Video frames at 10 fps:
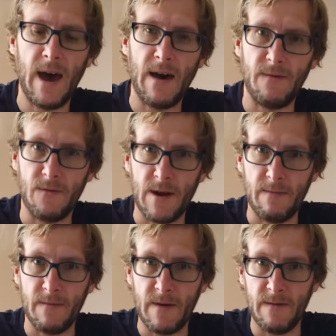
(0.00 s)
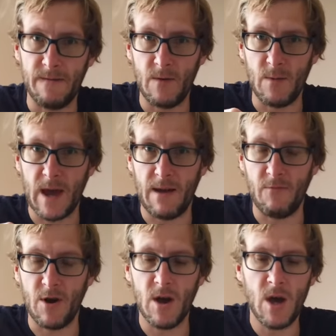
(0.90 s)
half-frame film
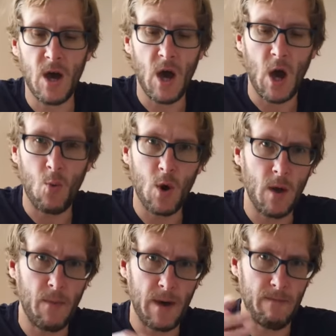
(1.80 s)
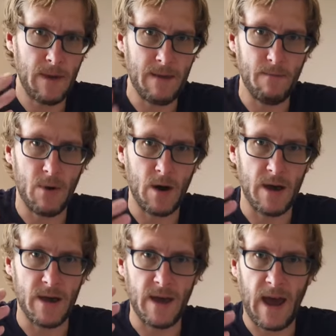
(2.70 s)
camera. And what I mean
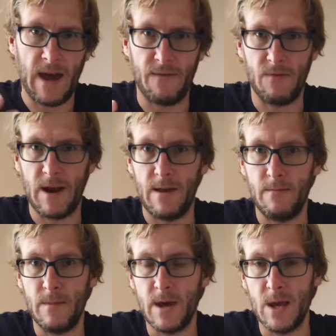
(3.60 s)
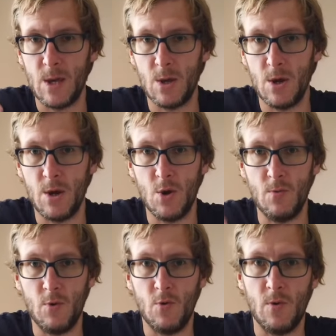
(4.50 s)
by half frame is that a
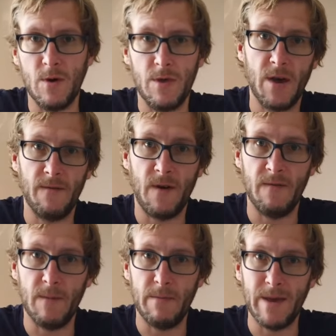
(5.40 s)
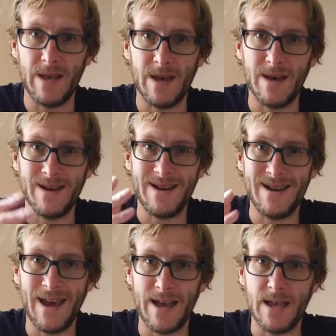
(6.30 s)
normal 35mm
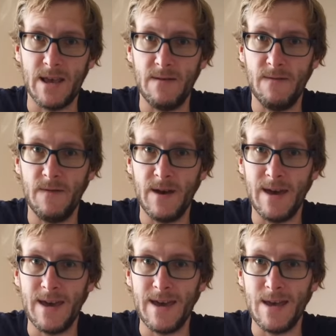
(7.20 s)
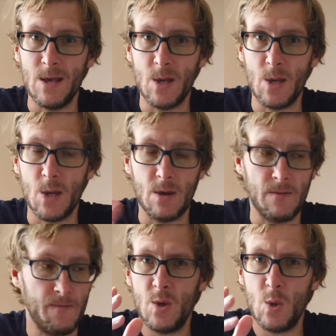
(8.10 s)
negative is
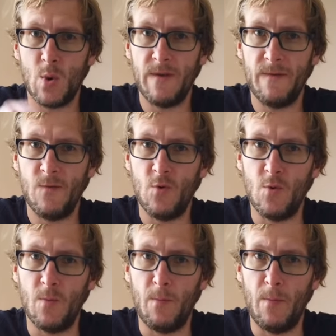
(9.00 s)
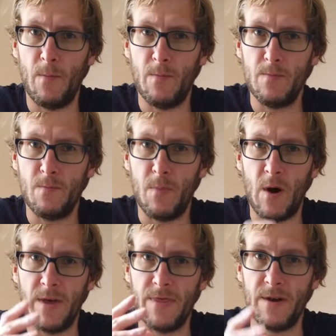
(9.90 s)
24
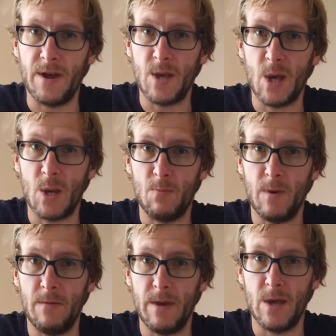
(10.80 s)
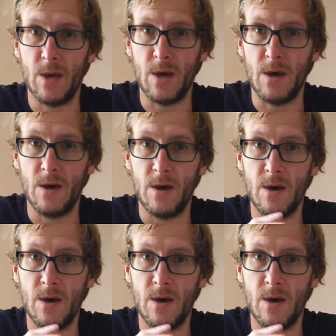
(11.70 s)
by 36mm